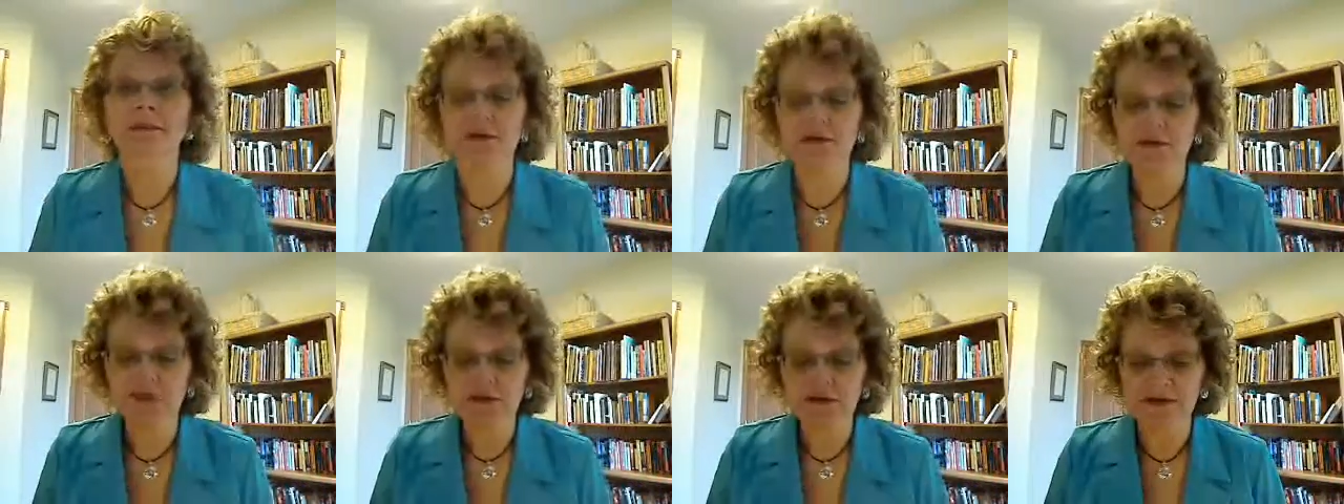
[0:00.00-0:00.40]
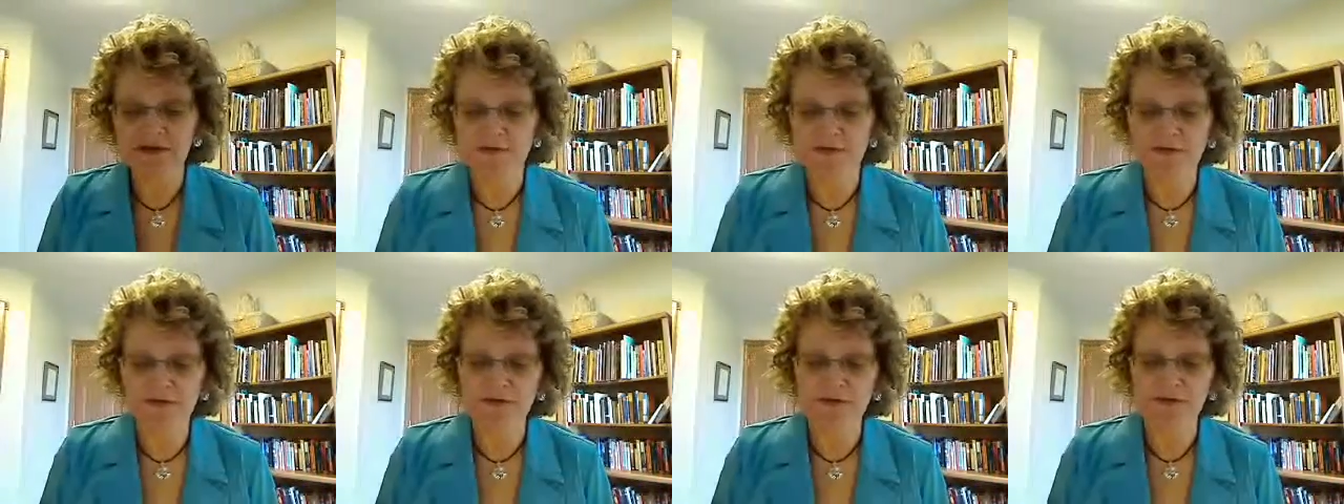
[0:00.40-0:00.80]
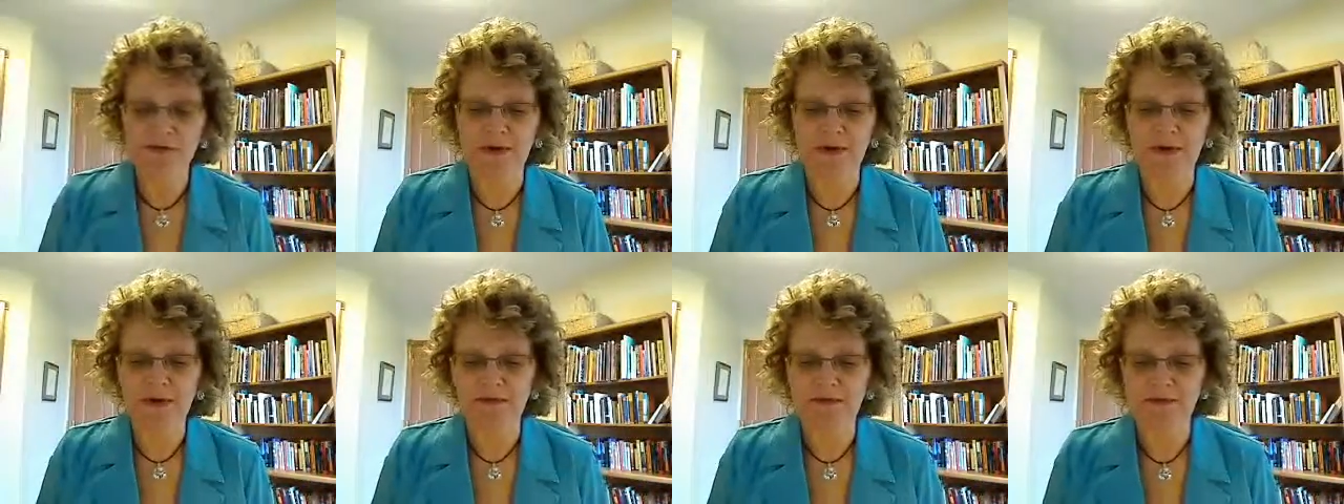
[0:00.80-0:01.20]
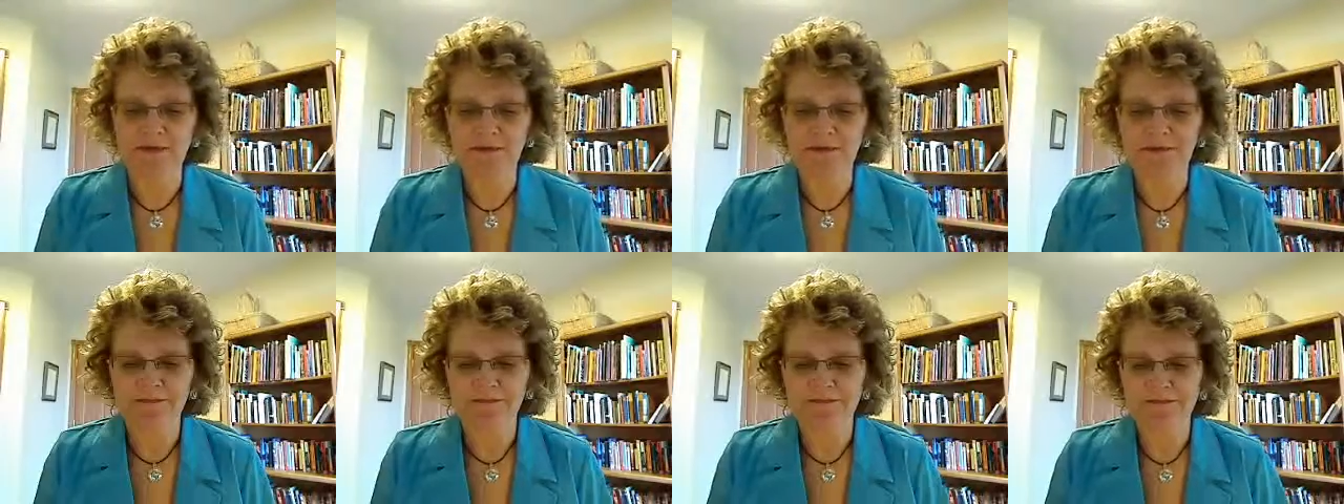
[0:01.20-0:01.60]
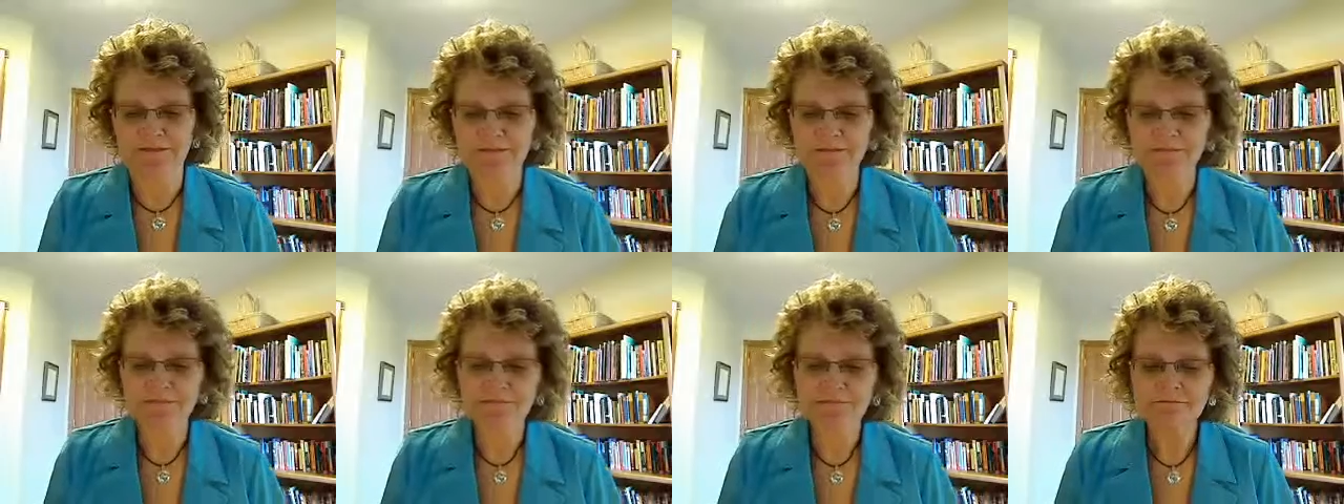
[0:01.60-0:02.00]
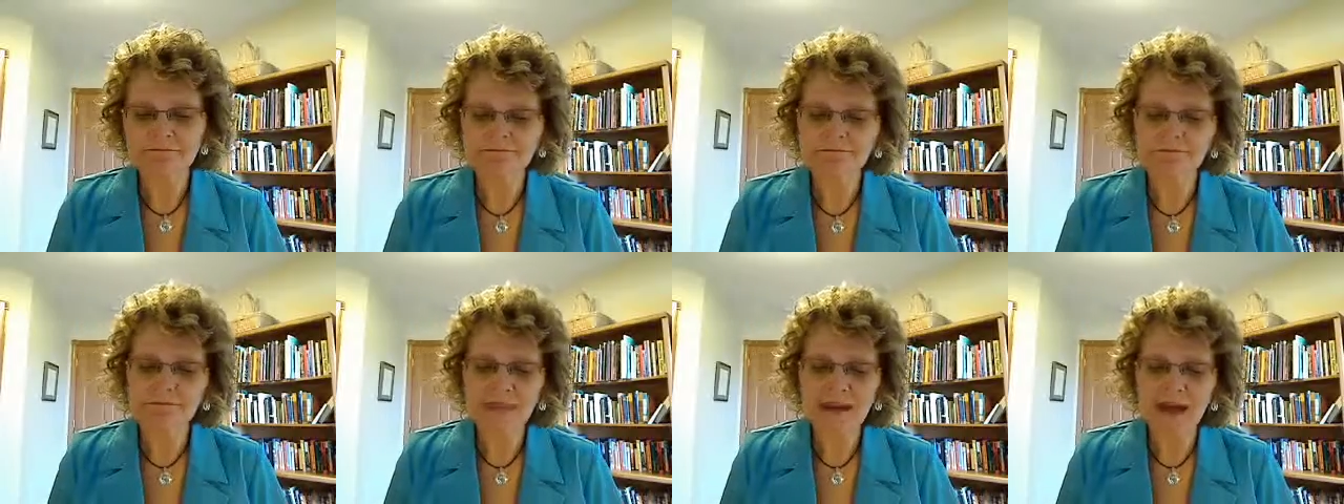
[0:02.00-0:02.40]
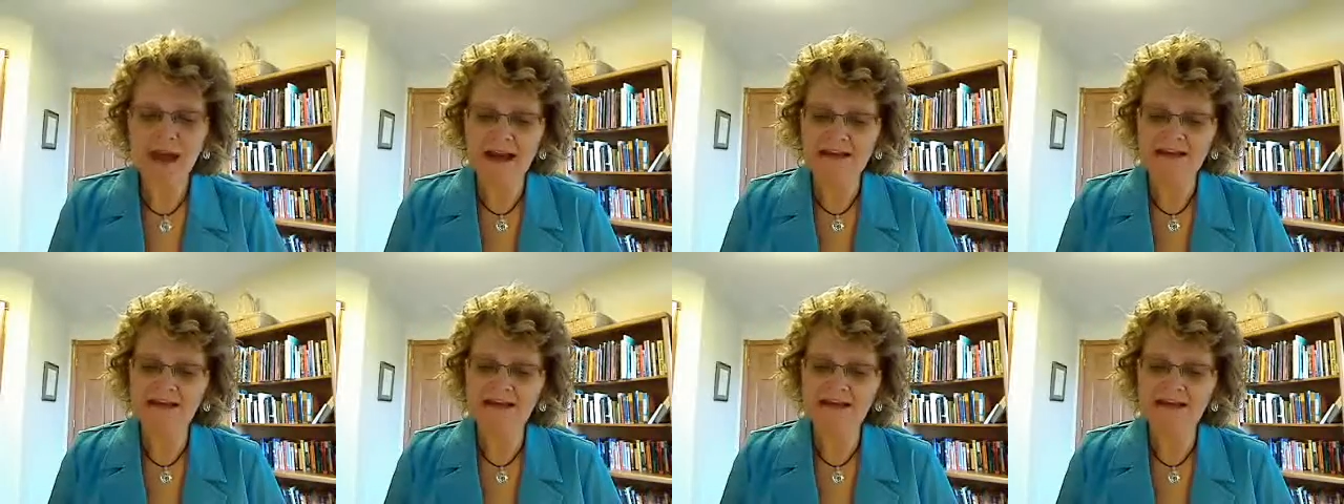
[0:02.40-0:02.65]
It's due September 12th. I